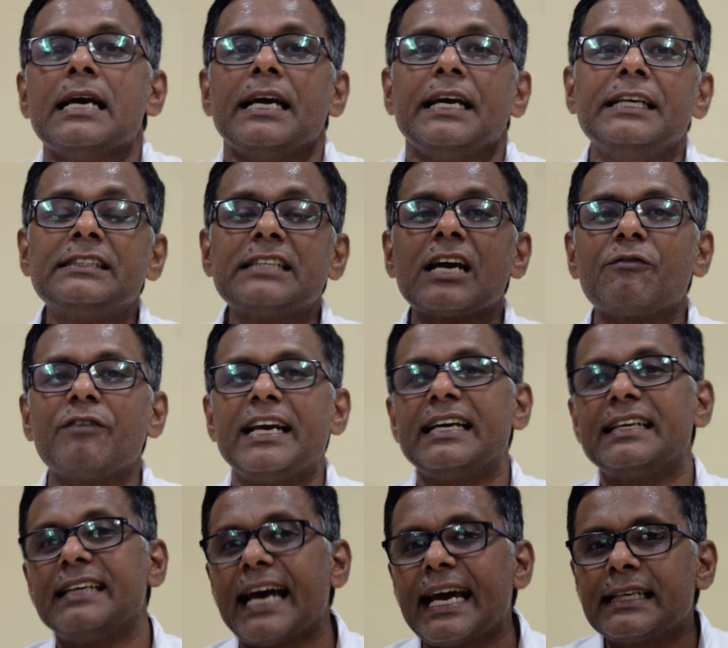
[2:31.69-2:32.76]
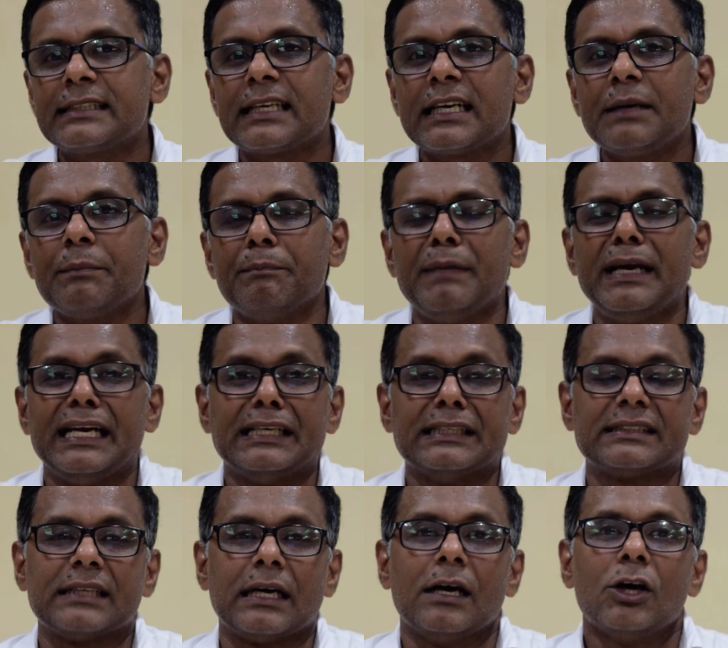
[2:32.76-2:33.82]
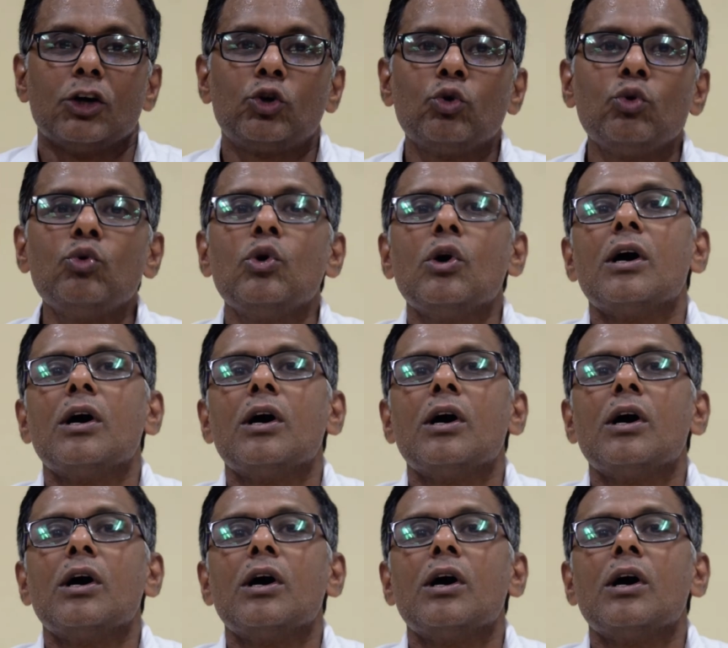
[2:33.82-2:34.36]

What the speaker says: intervene dietary means to